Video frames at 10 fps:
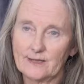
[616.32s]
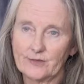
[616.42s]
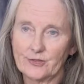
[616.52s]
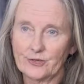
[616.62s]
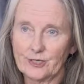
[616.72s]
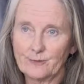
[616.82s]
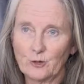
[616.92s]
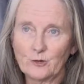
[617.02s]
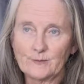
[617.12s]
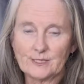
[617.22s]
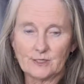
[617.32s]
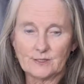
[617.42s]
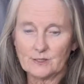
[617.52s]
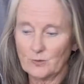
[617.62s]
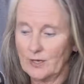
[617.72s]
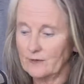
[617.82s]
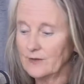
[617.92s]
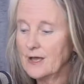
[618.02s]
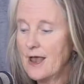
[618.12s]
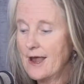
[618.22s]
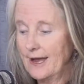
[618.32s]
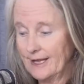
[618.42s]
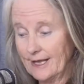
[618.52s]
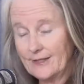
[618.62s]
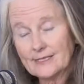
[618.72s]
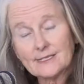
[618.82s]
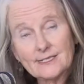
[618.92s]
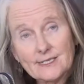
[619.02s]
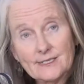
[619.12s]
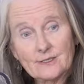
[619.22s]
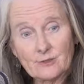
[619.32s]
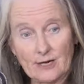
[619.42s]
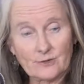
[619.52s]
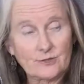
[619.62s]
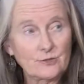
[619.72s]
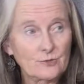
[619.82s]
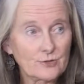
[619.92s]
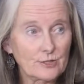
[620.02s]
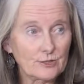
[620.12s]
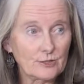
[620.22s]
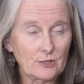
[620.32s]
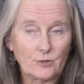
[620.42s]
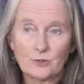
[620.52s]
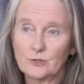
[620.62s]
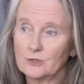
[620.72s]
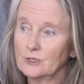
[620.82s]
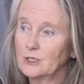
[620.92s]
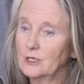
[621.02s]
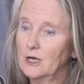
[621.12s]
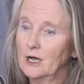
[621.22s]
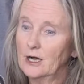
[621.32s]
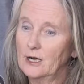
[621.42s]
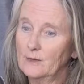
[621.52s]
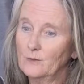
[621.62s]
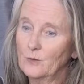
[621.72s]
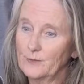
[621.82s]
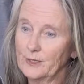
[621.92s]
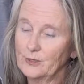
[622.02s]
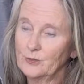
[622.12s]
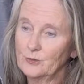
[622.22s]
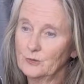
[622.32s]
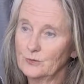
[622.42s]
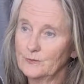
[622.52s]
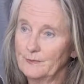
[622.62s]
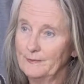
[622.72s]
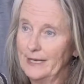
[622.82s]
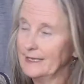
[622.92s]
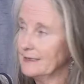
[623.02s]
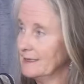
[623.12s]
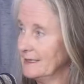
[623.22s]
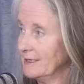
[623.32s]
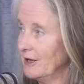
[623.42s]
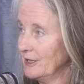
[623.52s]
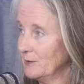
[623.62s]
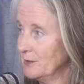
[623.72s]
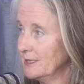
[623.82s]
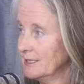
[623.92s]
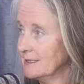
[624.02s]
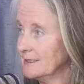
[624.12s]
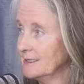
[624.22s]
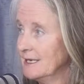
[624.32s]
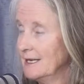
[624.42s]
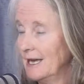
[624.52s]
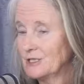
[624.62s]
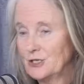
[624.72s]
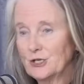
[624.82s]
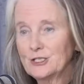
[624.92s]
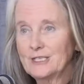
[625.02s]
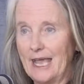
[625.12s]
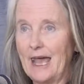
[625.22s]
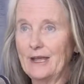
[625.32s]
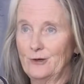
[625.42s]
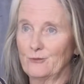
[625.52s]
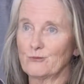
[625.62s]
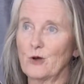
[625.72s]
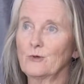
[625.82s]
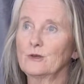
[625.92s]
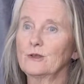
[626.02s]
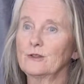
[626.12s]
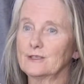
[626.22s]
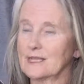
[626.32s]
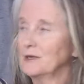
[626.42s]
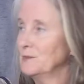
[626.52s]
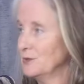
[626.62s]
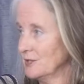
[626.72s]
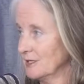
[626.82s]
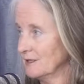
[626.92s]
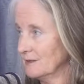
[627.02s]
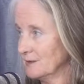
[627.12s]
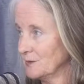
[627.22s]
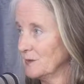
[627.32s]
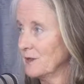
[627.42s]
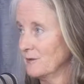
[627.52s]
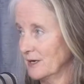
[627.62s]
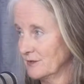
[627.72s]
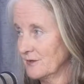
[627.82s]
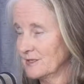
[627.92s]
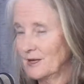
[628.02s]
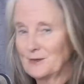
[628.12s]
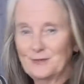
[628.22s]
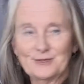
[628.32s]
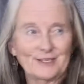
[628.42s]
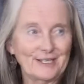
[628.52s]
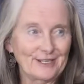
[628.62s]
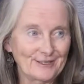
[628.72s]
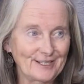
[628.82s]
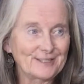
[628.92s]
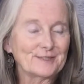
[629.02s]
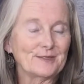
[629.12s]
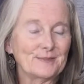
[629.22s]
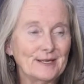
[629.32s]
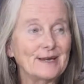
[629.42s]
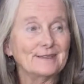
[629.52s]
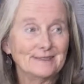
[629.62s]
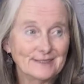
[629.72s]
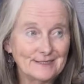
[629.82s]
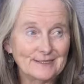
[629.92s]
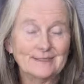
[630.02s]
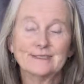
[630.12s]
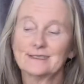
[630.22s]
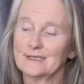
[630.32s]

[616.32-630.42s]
11:30. Program starts at 12. And again, that's Lindsay Crouse, who's a, a local yeah. um, woman who made it in Hollywood, and actually her dad wrote The Sound of Music. Was one of the writers of The Sound really? of Music here in oh, Annisquam. Yeah. Uh-huh. Oh,